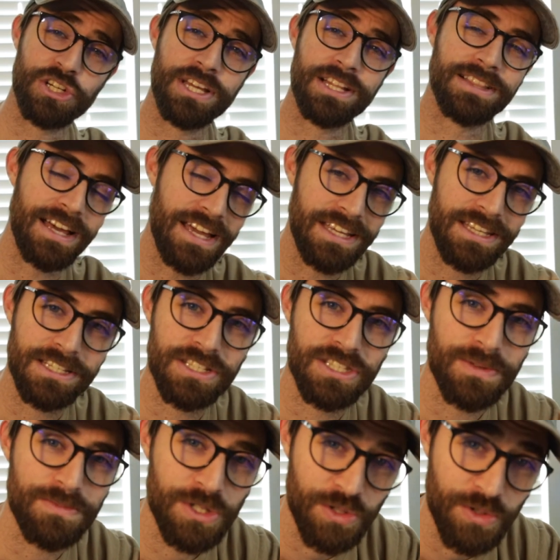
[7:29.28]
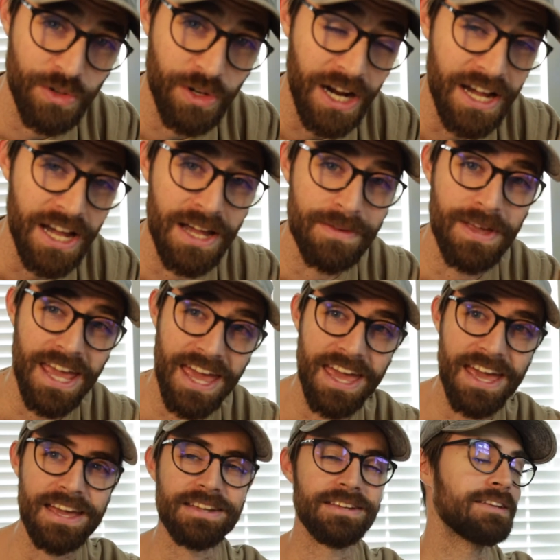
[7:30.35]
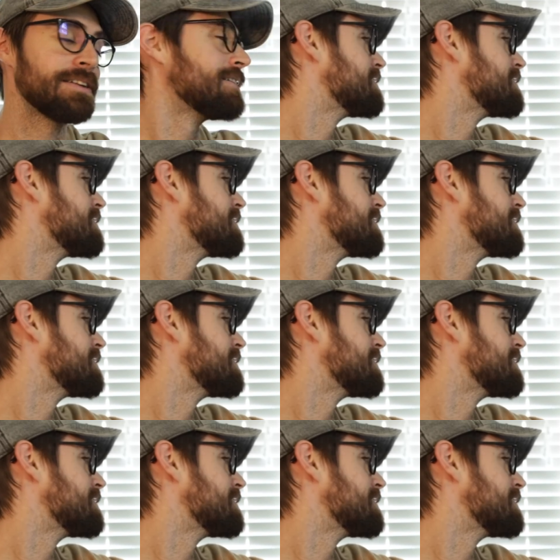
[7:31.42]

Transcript: you like, you subscribe, and